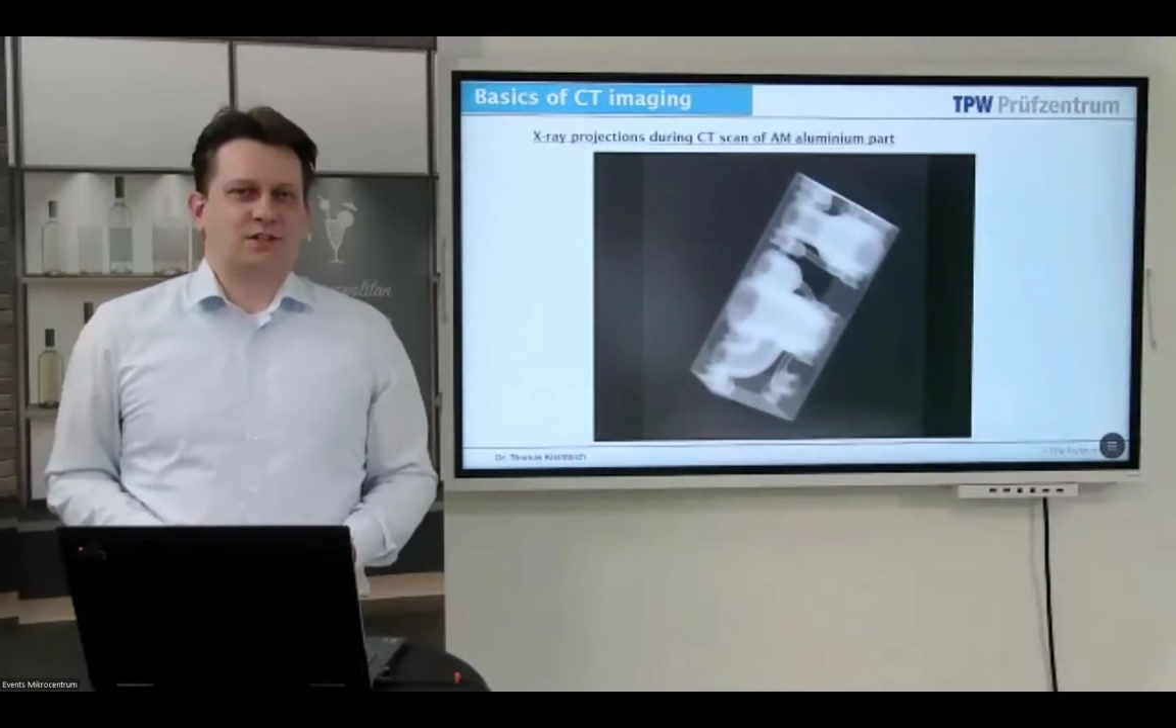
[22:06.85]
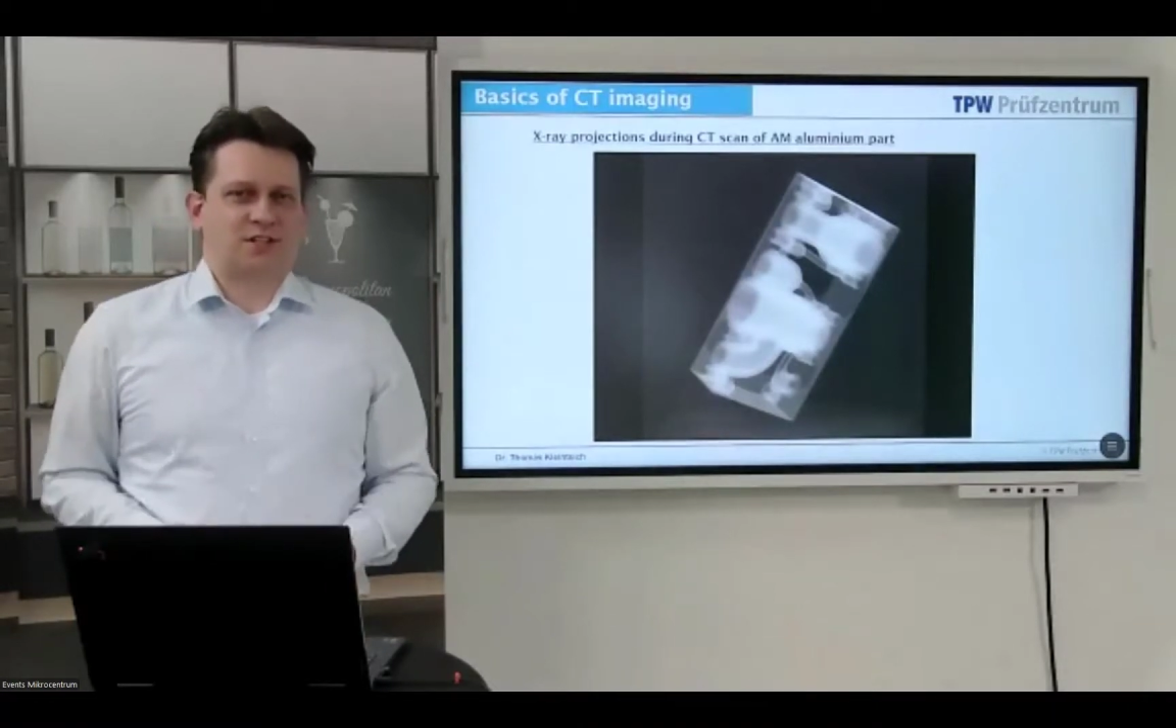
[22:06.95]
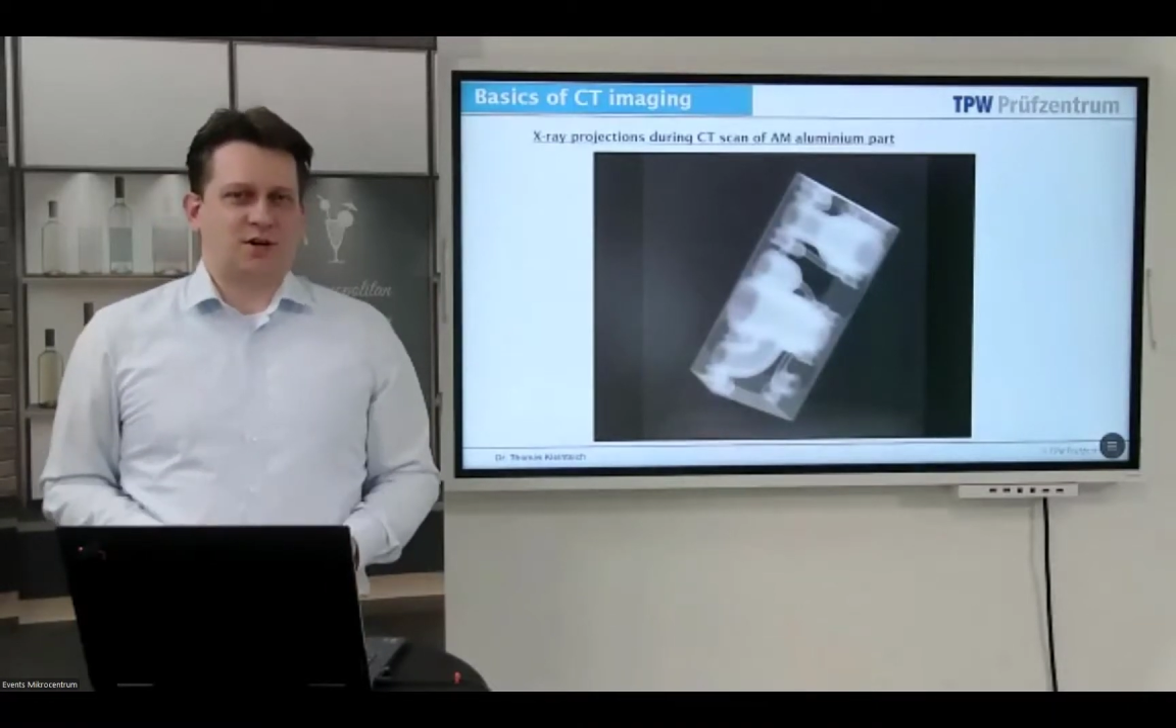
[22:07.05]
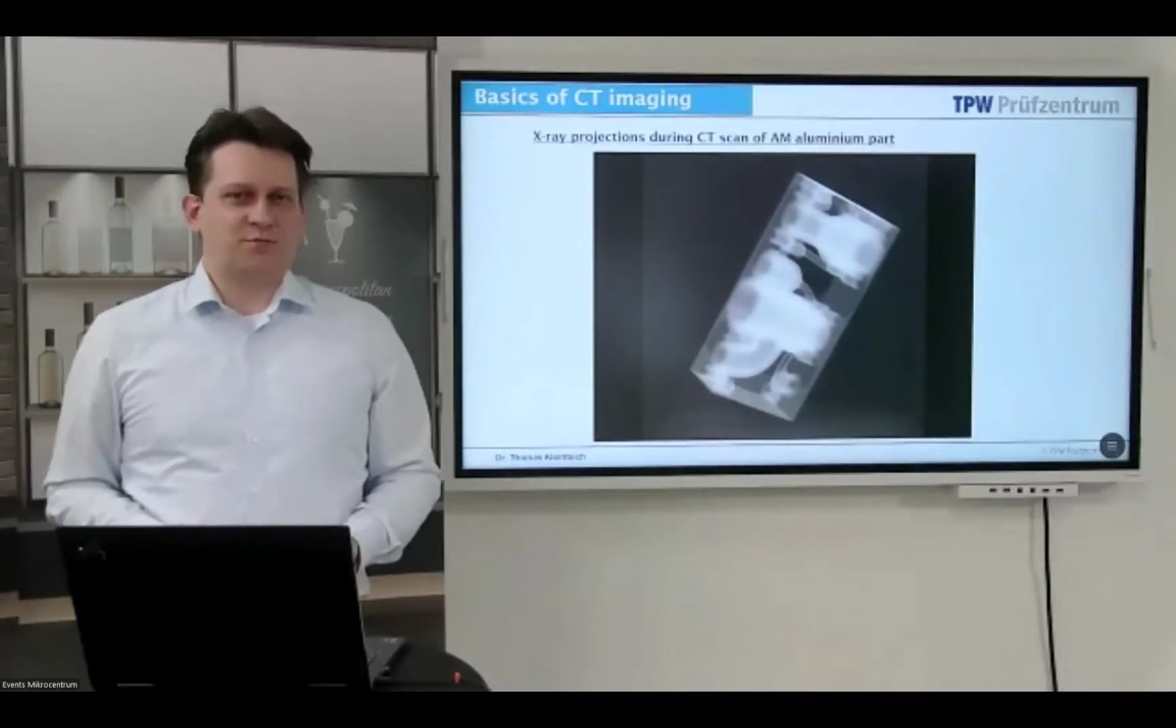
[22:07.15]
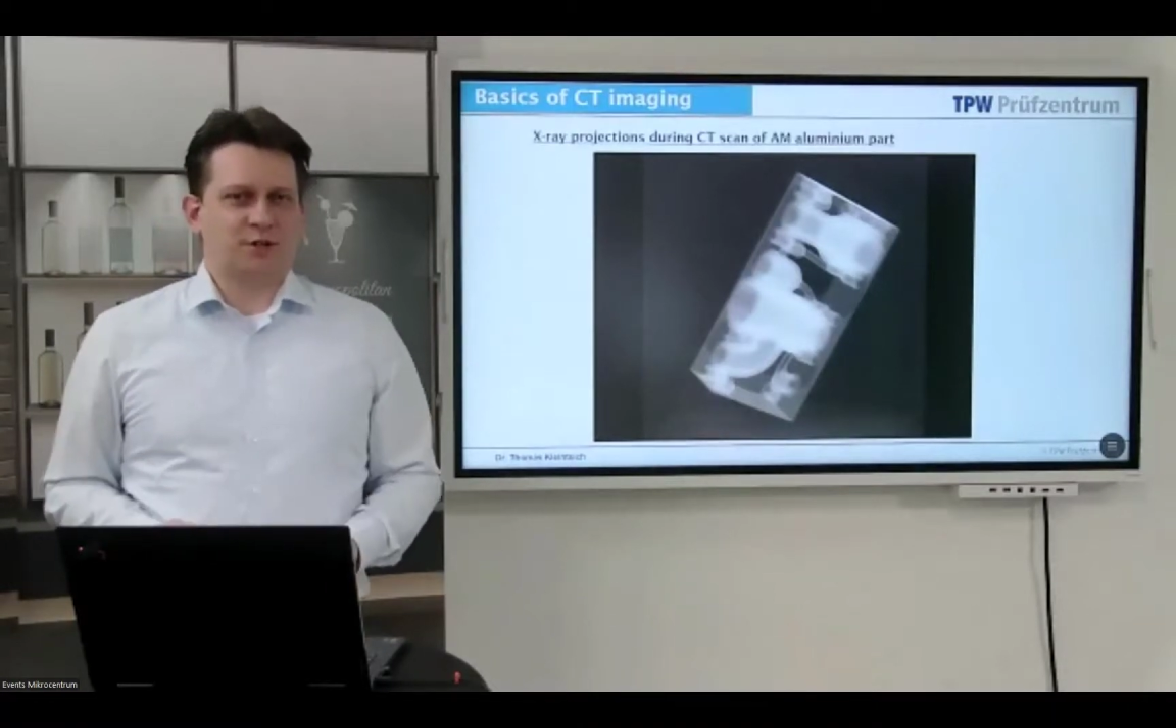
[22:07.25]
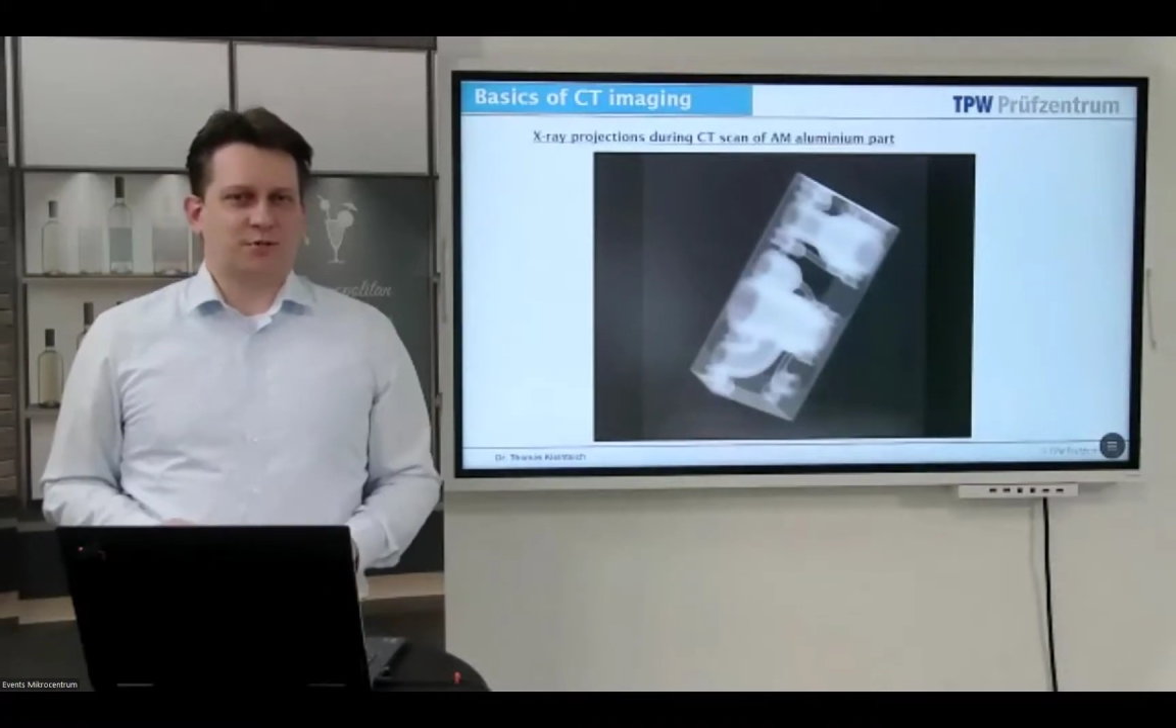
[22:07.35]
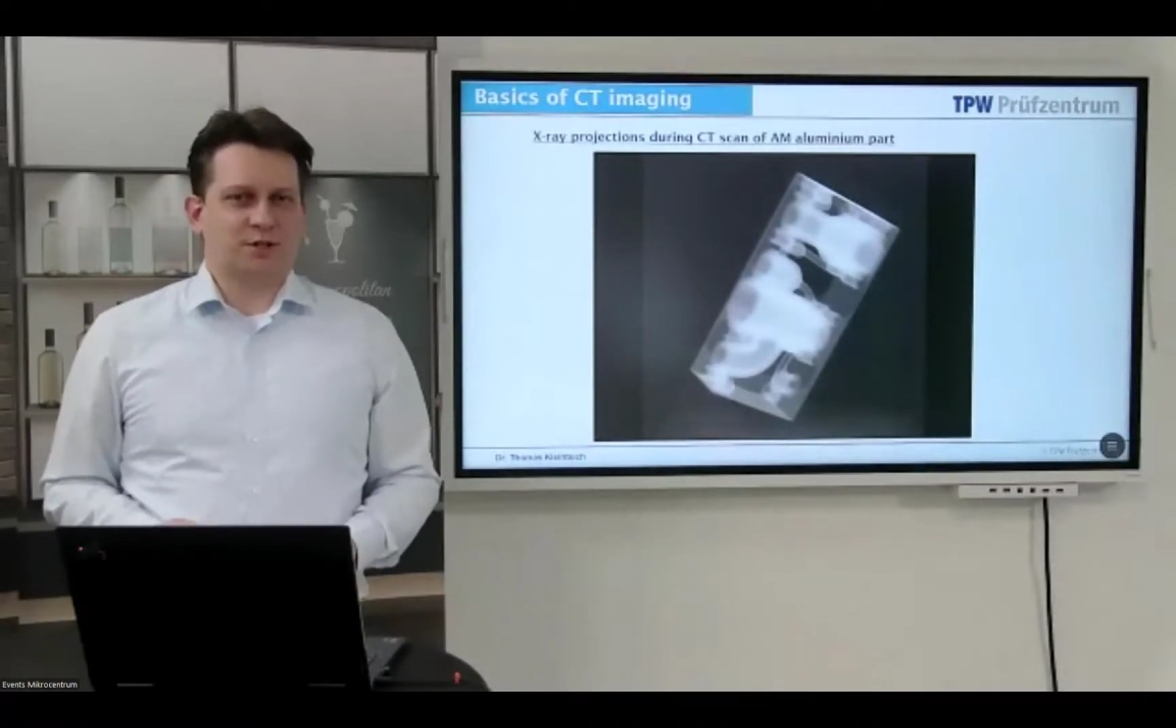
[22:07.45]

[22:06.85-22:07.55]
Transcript: samples